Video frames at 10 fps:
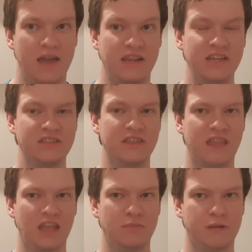And he's in
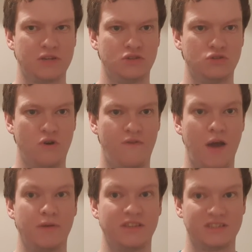9th position so
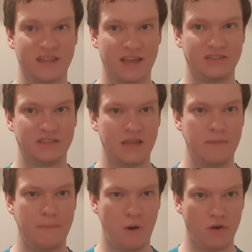far with
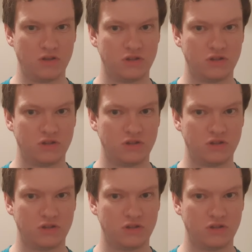16 points.